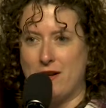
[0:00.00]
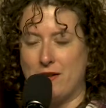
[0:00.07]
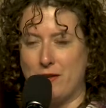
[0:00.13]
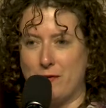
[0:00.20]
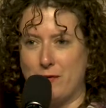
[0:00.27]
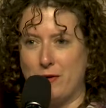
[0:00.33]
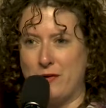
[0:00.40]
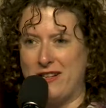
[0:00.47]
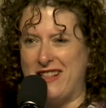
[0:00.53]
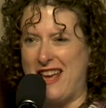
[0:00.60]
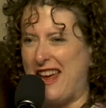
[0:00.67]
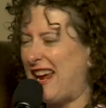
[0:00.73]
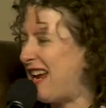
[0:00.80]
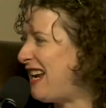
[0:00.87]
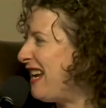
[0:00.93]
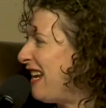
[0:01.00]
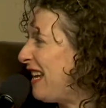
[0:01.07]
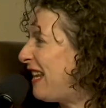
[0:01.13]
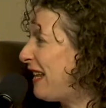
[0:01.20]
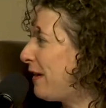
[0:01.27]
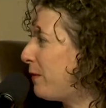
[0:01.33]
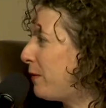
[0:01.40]
on the road in the
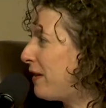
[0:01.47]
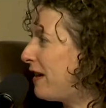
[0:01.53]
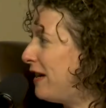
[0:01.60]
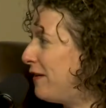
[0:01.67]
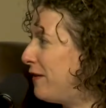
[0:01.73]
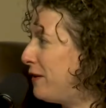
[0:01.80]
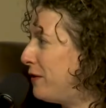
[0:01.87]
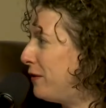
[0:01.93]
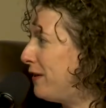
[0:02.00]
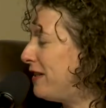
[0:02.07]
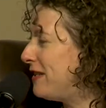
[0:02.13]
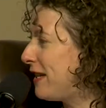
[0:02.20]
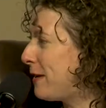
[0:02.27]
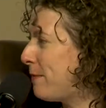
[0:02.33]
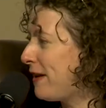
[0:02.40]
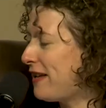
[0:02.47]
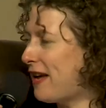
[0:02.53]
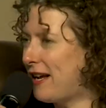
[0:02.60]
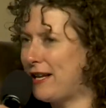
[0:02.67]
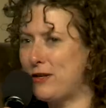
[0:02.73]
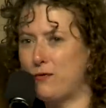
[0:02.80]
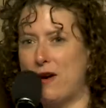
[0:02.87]
80s with kind of the newly
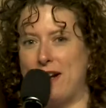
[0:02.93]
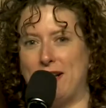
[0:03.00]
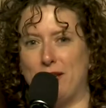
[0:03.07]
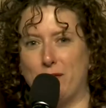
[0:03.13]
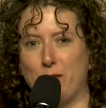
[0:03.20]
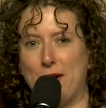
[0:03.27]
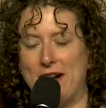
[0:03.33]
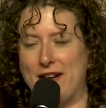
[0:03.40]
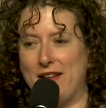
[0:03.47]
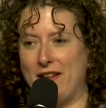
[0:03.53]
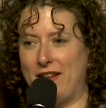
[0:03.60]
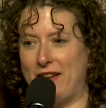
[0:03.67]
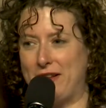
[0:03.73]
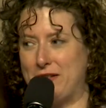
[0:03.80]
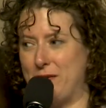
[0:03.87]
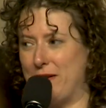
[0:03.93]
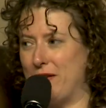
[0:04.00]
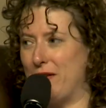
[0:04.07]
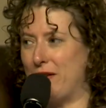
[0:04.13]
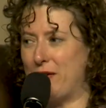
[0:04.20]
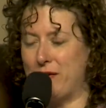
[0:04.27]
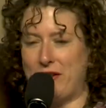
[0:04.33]
dispossessed, riding the rails,
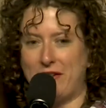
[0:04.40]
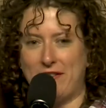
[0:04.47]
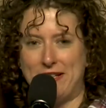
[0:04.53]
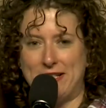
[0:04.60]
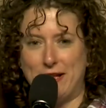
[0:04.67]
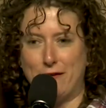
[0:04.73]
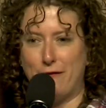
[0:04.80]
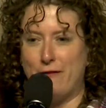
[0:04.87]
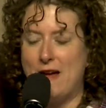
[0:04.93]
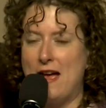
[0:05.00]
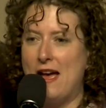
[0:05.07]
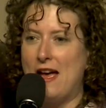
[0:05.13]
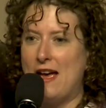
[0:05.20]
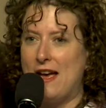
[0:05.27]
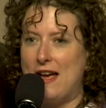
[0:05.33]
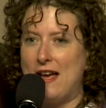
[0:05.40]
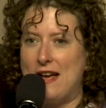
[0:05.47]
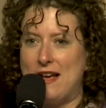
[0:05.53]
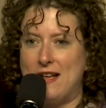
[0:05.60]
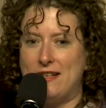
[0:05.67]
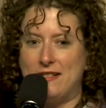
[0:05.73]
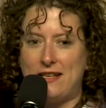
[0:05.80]
doing all sorts of stuff.
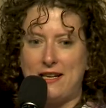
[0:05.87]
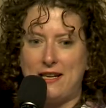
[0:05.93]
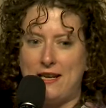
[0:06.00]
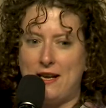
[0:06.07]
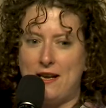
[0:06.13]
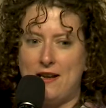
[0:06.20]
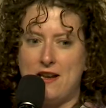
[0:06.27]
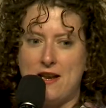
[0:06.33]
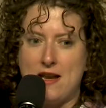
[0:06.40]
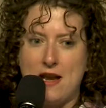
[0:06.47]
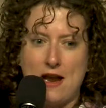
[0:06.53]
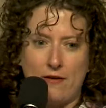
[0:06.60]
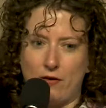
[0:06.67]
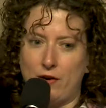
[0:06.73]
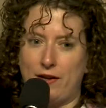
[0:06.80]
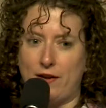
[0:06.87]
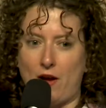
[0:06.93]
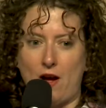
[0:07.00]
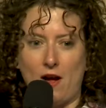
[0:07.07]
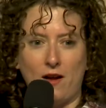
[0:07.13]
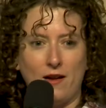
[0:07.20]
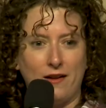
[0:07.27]
And he never
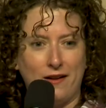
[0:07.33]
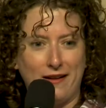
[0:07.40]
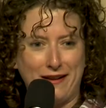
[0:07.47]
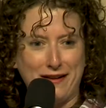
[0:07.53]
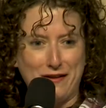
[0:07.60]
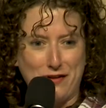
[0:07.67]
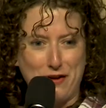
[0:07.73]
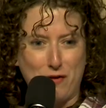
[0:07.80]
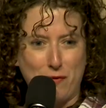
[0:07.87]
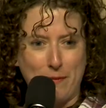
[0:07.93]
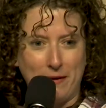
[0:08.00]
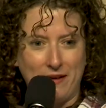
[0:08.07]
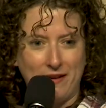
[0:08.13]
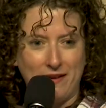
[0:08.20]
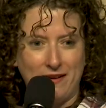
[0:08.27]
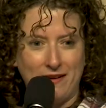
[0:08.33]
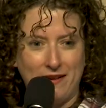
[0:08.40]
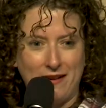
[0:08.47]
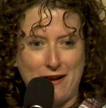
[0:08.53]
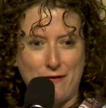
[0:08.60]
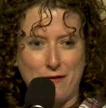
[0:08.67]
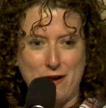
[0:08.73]
saw solo women.
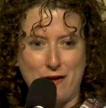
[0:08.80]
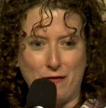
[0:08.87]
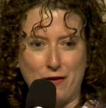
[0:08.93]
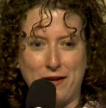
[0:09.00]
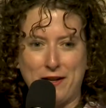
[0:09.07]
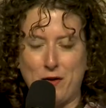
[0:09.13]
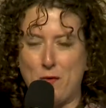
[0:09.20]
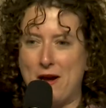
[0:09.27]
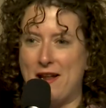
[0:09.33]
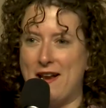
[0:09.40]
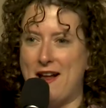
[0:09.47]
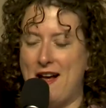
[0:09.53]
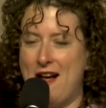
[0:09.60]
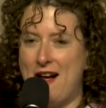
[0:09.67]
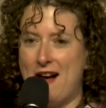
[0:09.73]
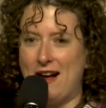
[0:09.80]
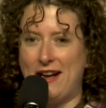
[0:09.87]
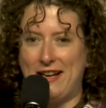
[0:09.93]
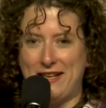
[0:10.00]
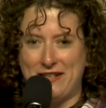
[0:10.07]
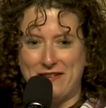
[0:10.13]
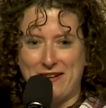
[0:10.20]
Never, never. So when
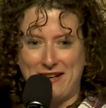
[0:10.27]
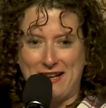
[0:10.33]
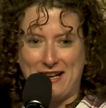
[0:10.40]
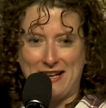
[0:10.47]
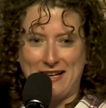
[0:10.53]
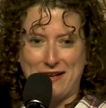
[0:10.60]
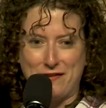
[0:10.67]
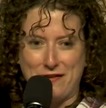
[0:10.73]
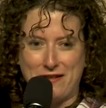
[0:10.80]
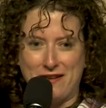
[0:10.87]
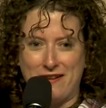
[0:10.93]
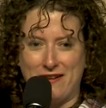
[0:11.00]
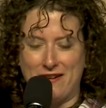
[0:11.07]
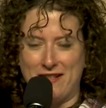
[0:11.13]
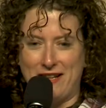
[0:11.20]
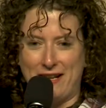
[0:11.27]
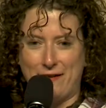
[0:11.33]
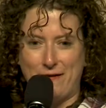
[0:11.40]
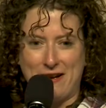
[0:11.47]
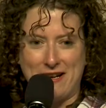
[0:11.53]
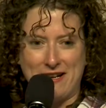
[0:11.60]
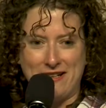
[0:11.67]
I started getting out there in this
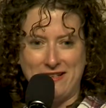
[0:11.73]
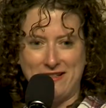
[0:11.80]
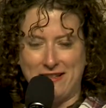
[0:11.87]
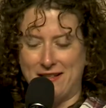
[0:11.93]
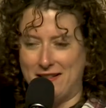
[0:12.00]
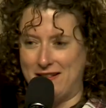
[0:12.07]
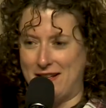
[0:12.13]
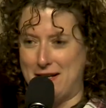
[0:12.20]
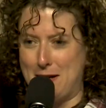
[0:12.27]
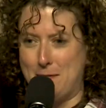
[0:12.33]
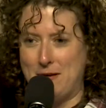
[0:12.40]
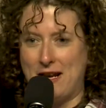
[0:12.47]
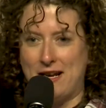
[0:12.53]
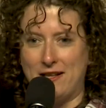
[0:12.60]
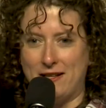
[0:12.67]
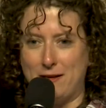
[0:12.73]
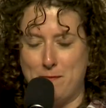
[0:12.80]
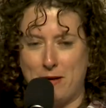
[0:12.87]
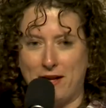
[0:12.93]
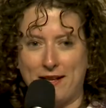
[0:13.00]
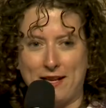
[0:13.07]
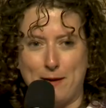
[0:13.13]
van that I named Halen
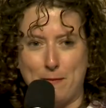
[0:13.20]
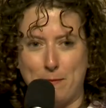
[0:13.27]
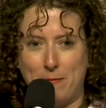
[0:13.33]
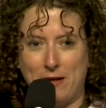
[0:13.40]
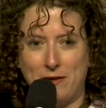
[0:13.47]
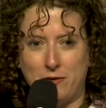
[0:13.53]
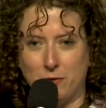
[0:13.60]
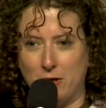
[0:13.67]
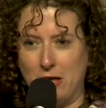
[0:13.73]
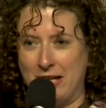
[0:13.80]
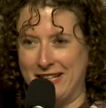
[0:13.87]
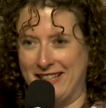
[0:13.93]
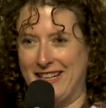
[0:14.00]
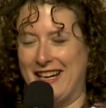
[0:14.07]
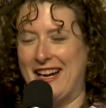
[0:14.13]
because I'm a big dork,